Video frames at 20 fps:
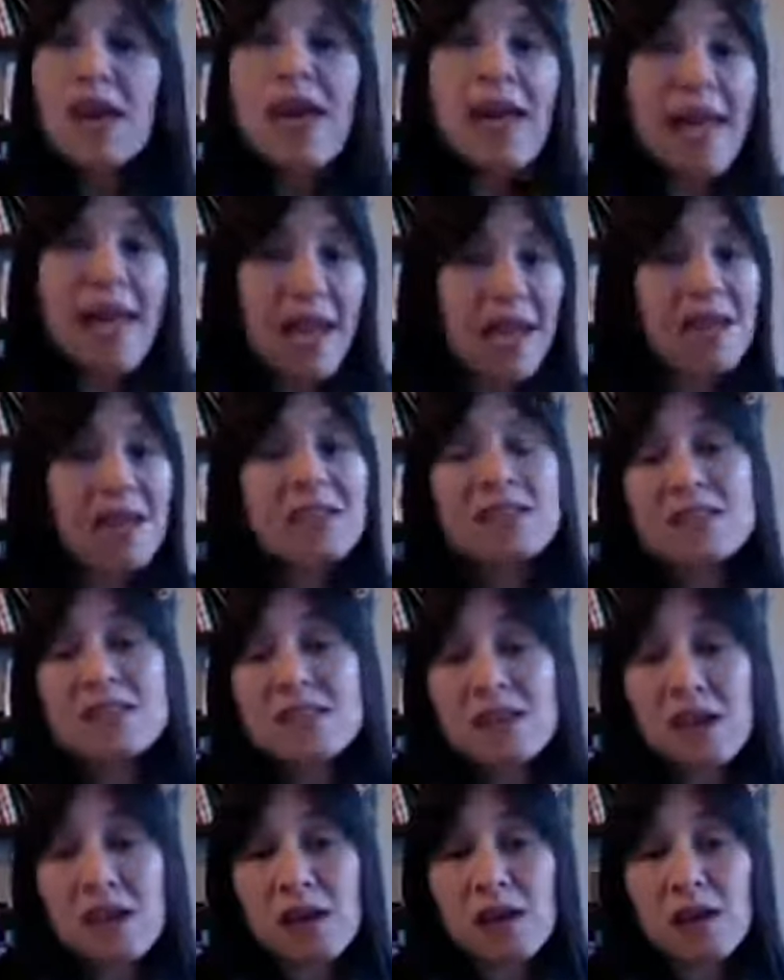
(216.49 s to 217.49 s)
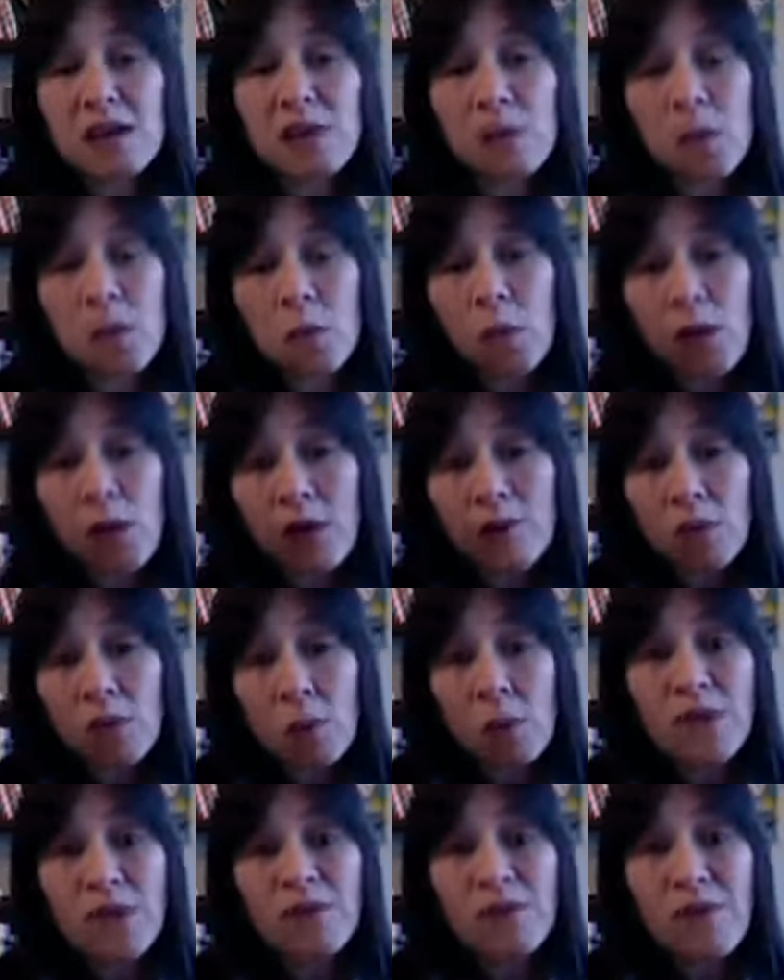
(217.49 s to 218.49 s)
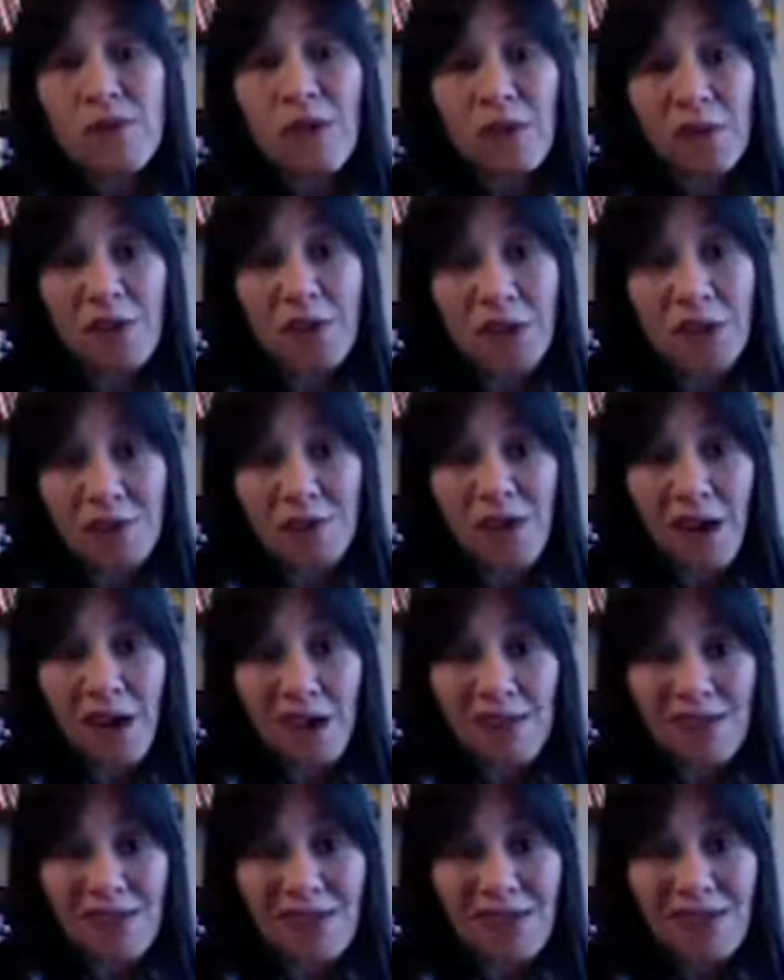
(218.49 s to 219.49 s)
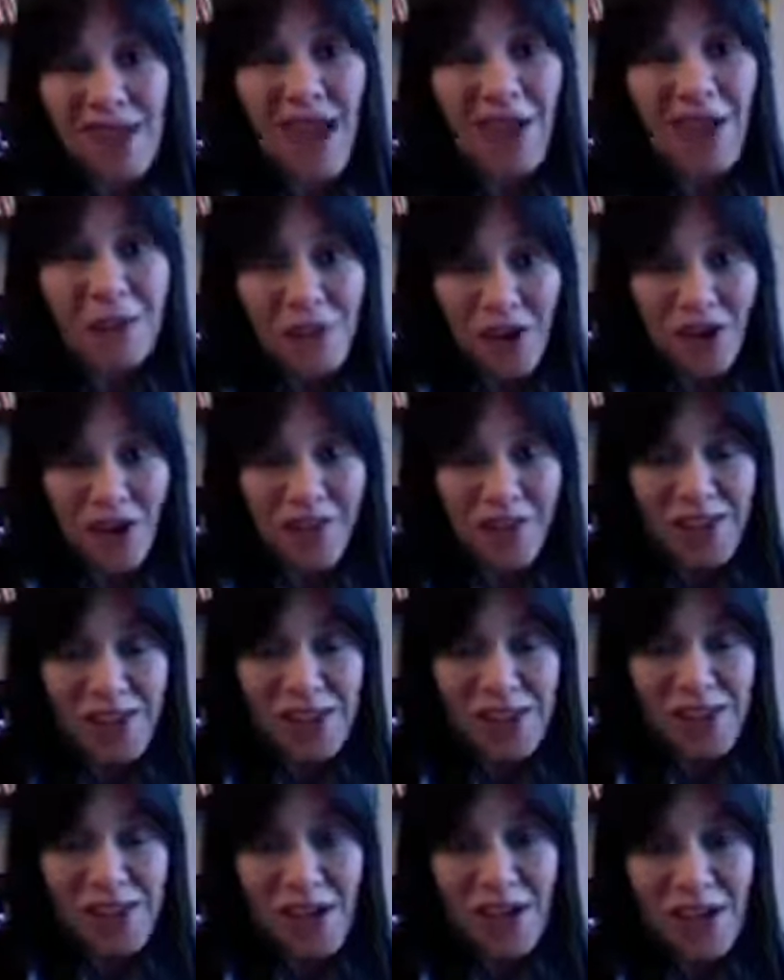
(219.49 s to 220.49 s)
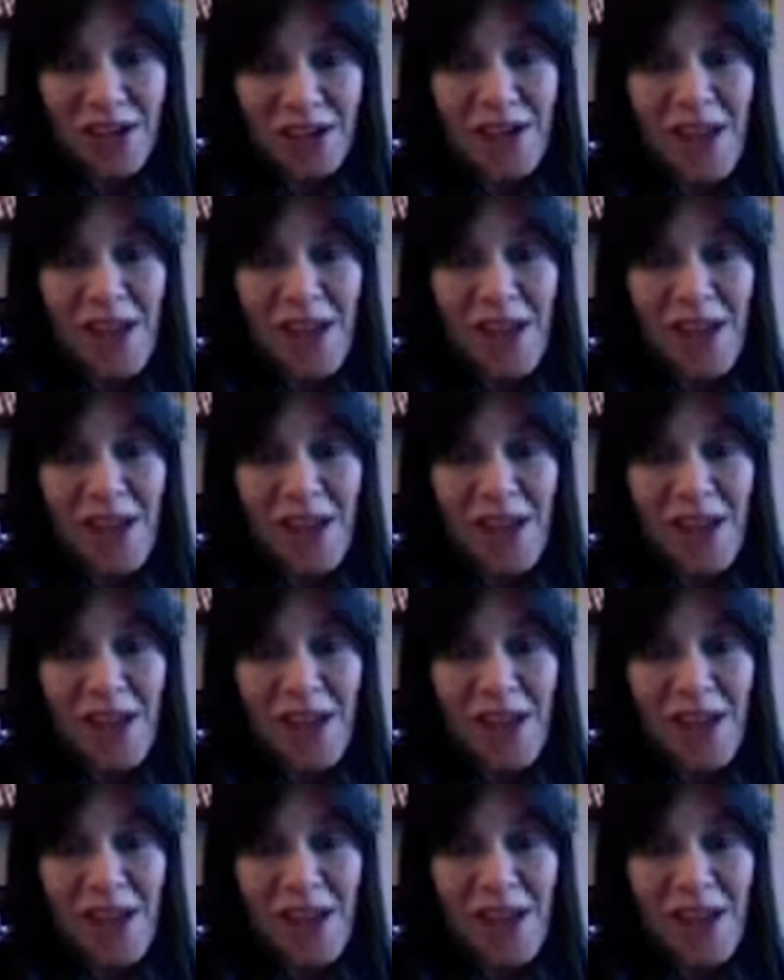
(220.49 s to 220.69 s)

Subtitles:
end of whatever windfall that they've gotten after harvest, right?